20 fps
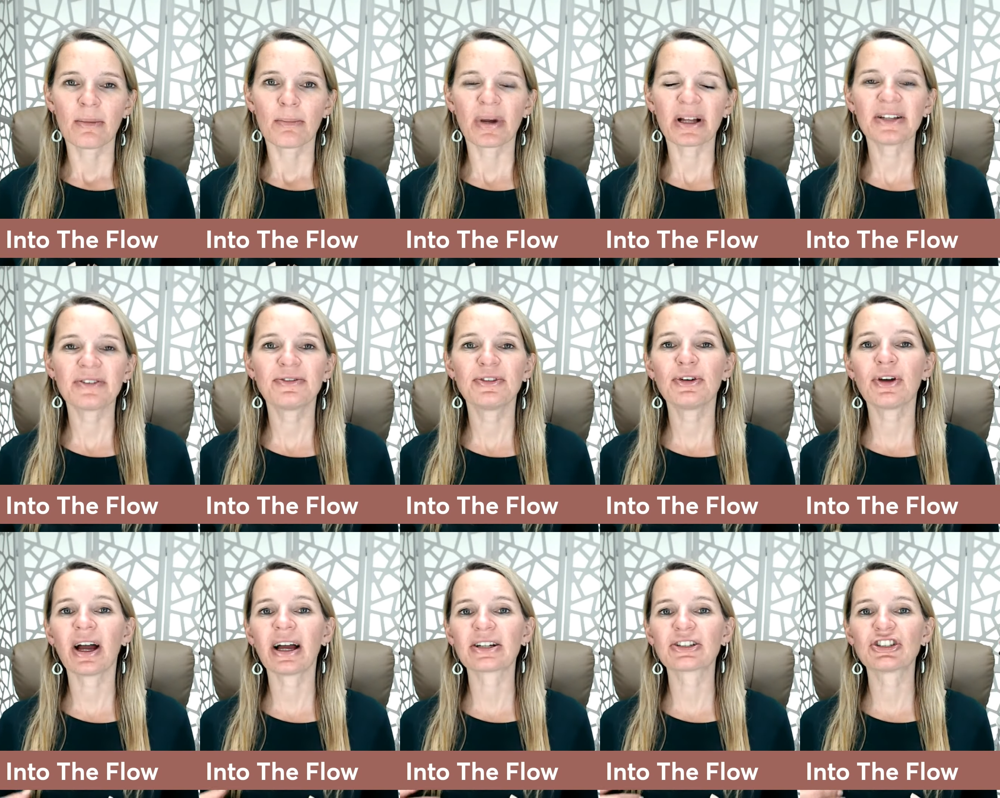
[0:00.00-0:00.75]
But if
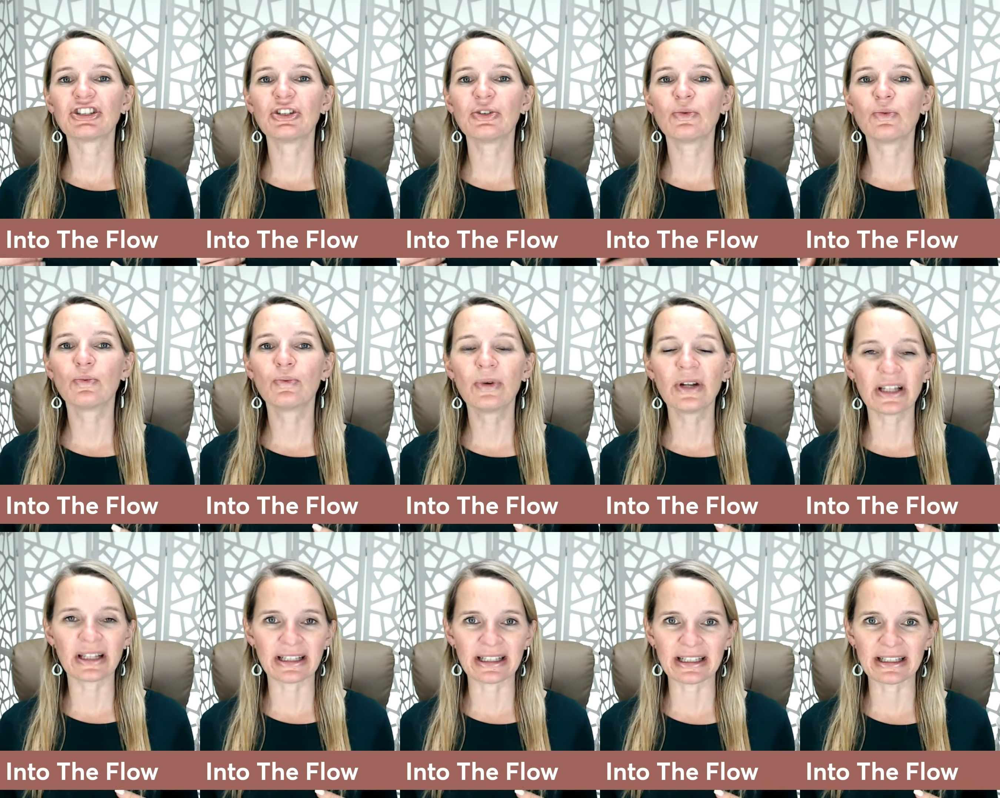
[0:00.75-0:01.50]
you're actually
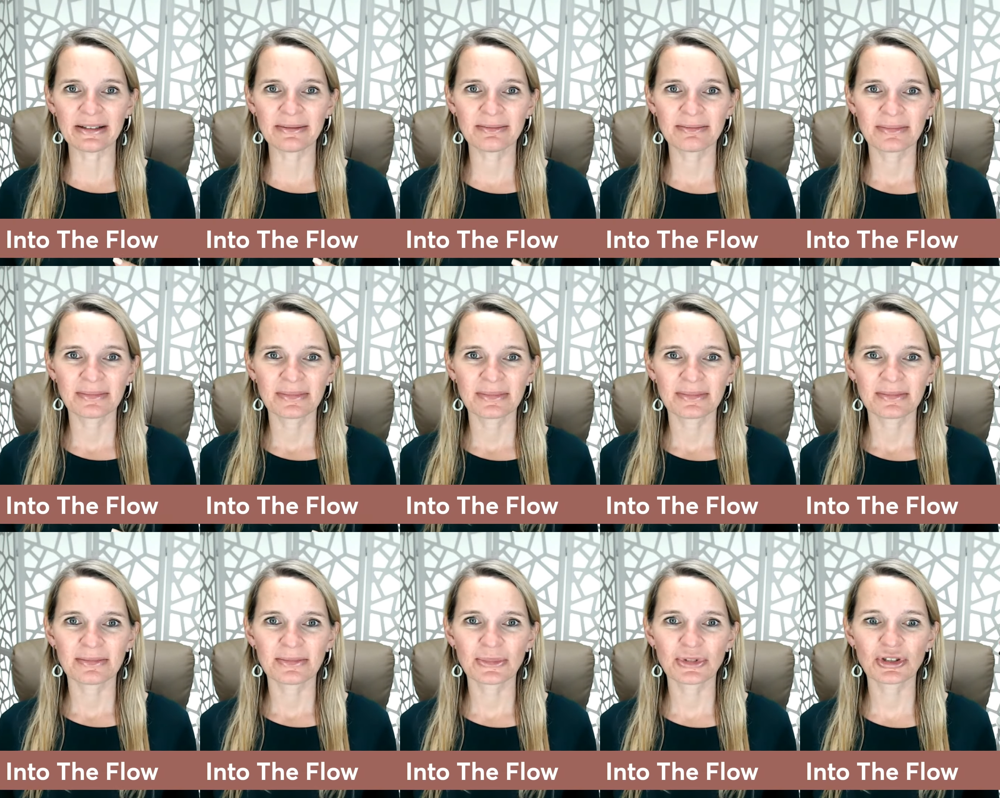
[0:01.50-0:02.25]
willing
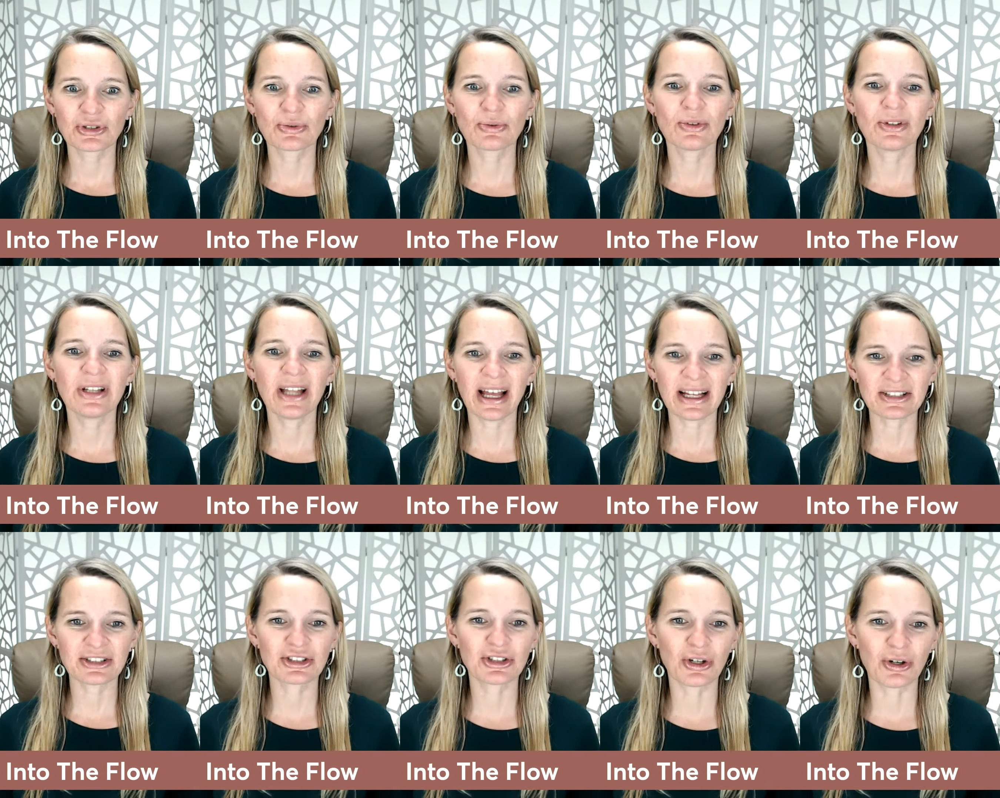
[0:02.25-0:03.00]
to
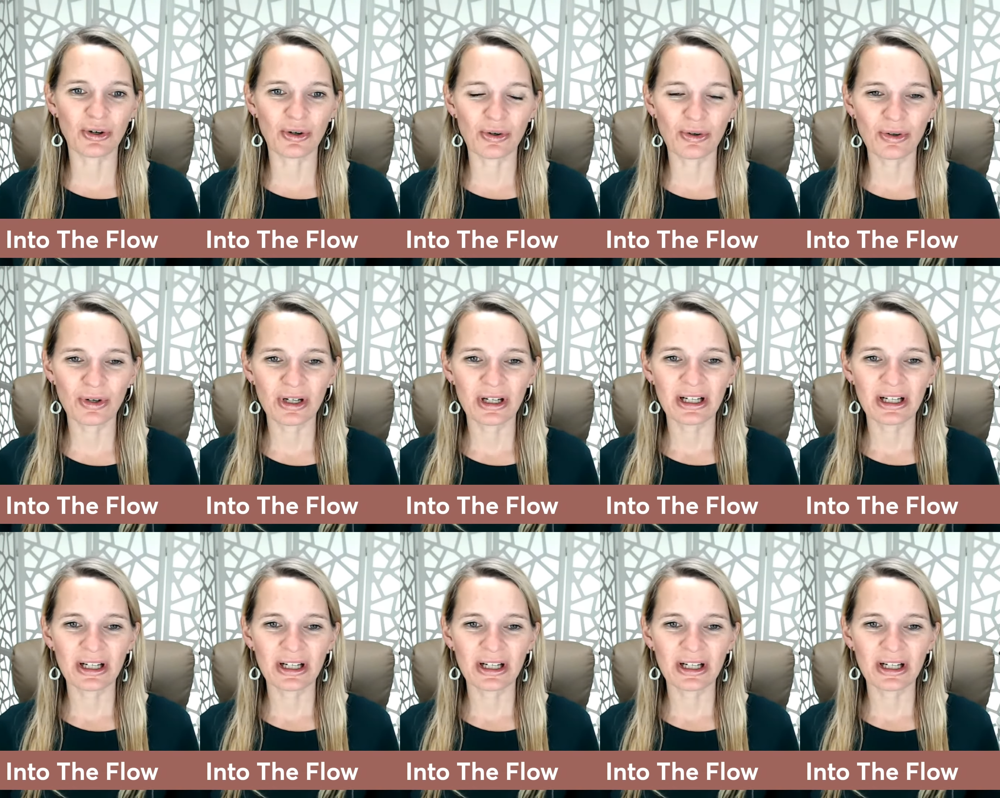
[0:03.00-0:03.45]
let go,